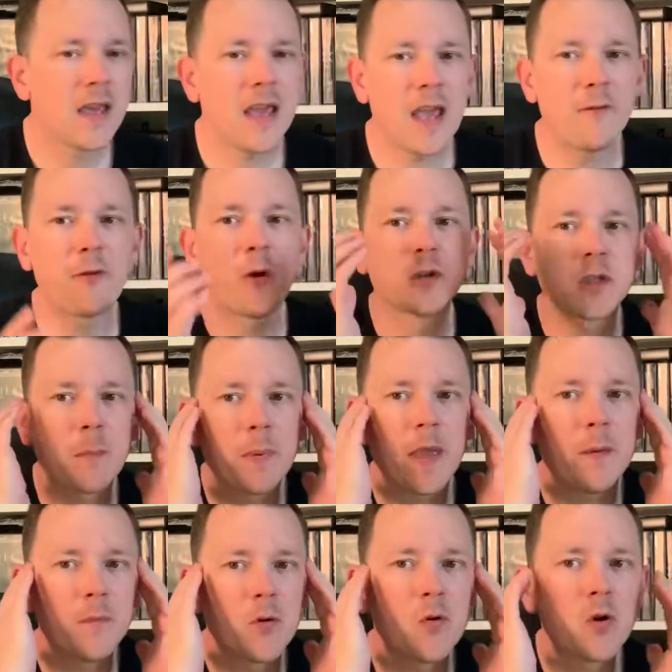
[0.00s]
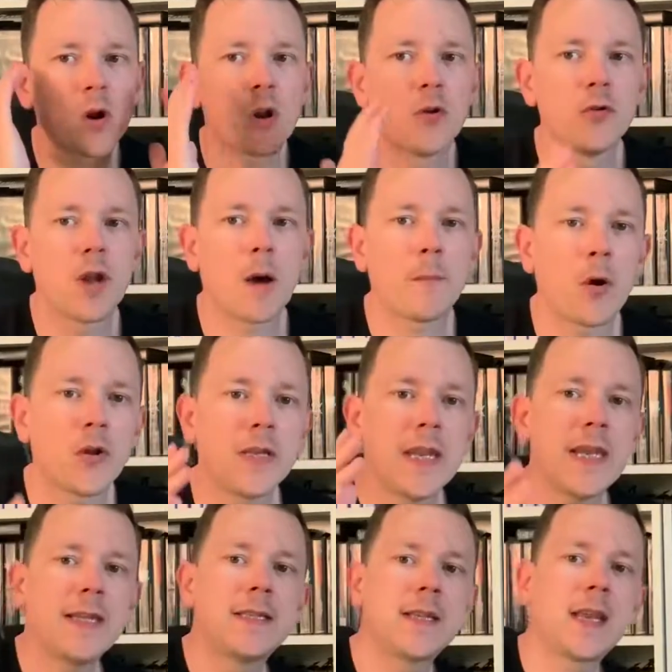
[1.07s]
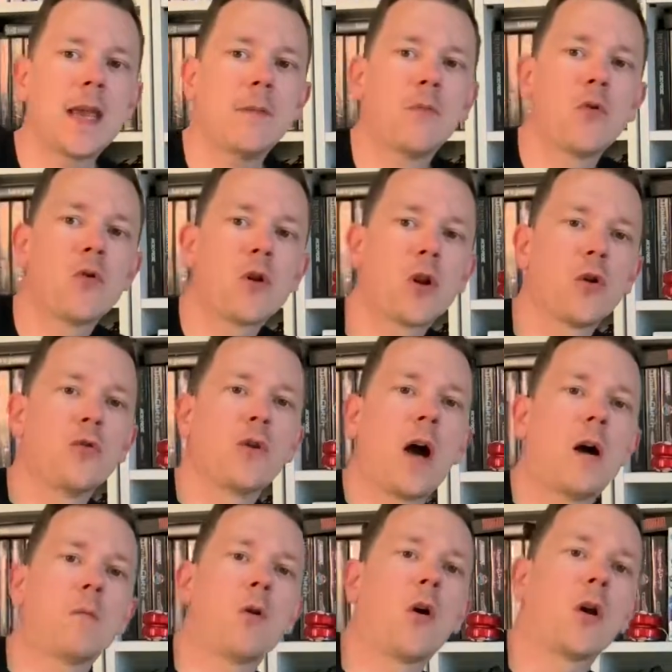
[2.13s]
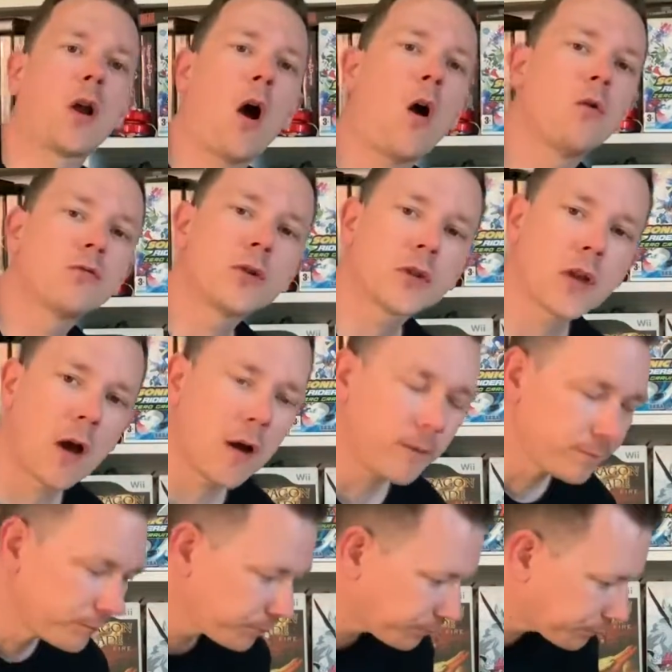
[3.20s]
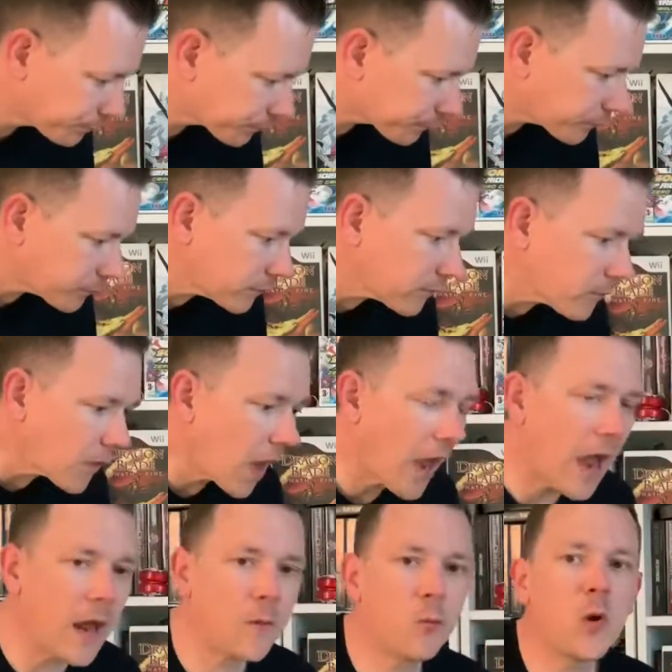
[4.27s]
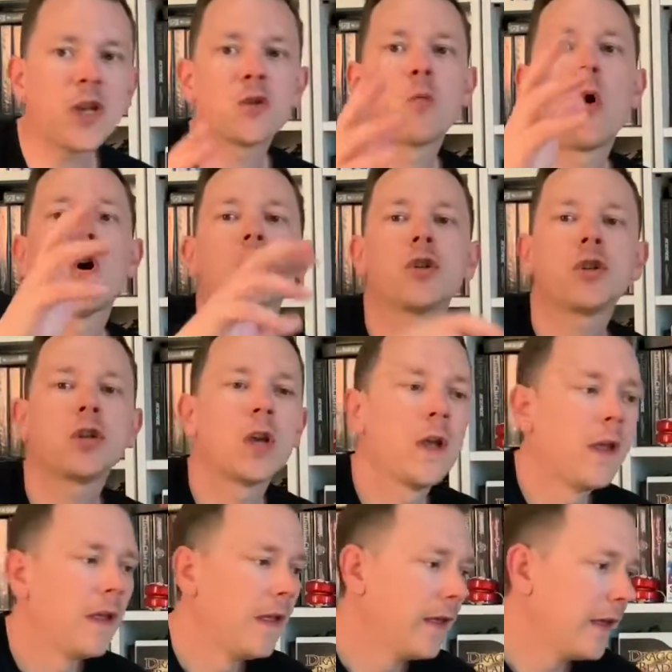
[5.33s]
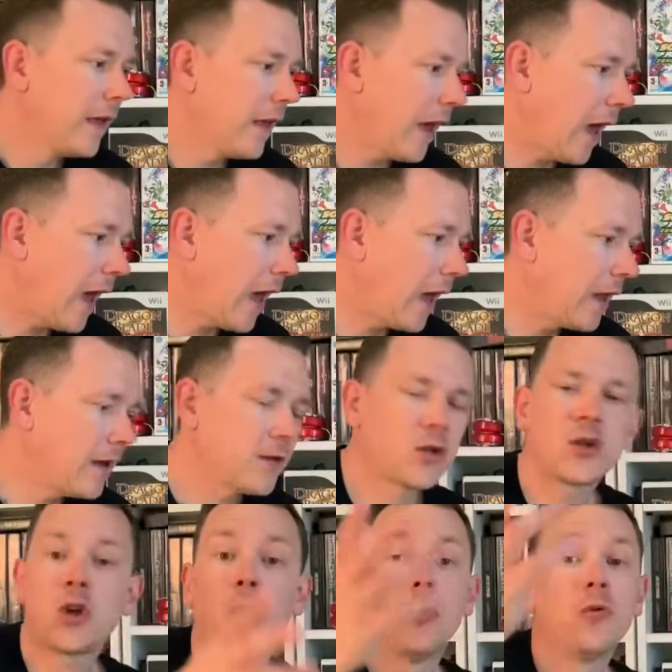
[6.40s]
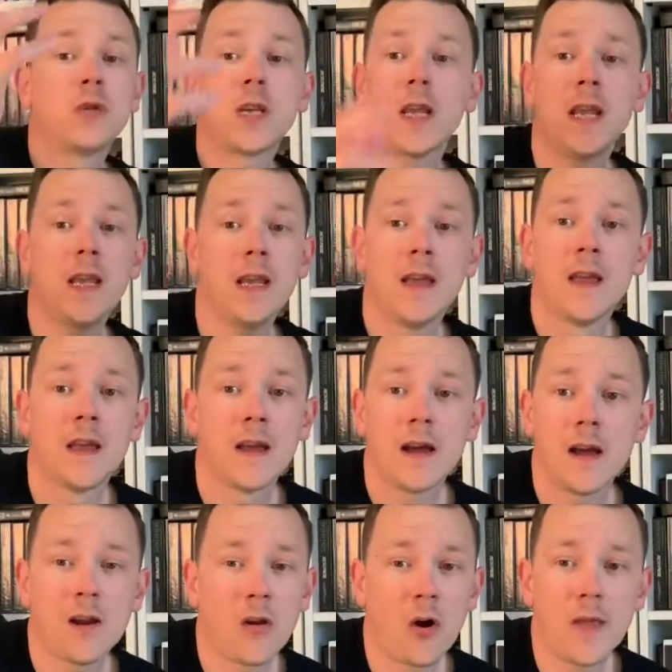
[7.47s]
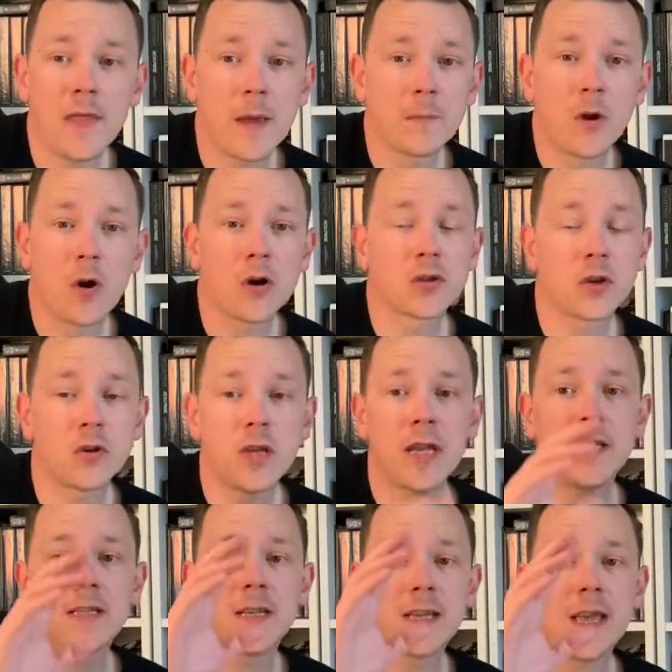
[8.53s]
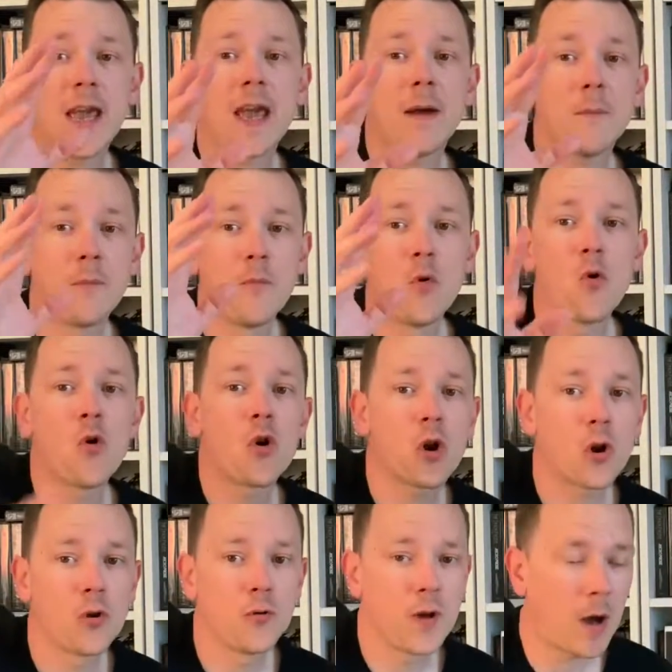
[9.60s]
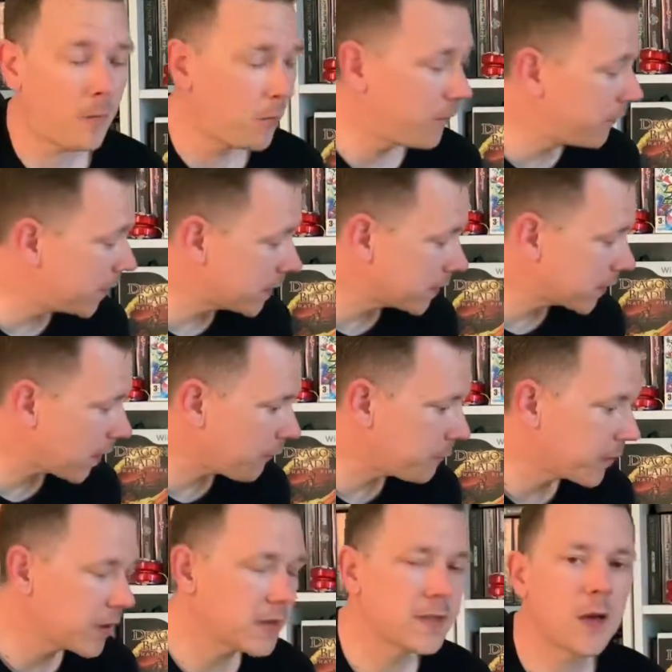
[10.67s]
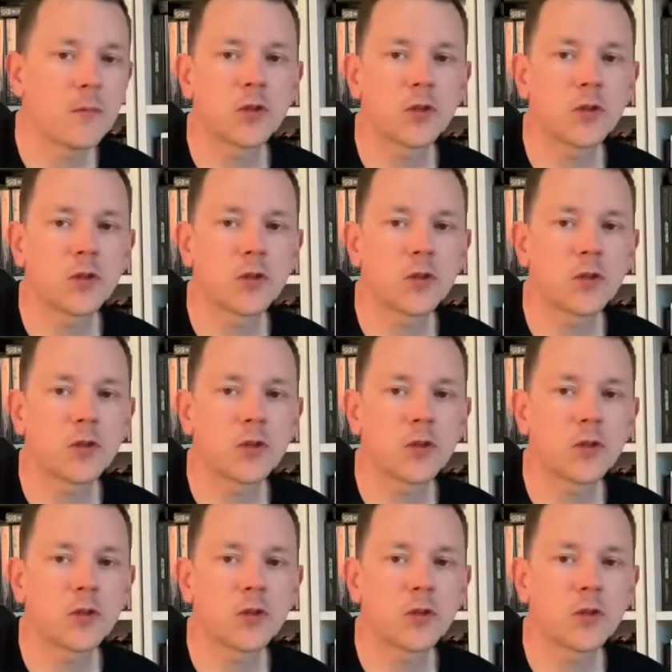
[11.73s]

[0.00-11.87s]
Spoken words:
If I was a bit more clued up, I need to get more clued up, like Holster and Wishwash and Tooty, like them guys. I need to get more clued up with this stuff, because there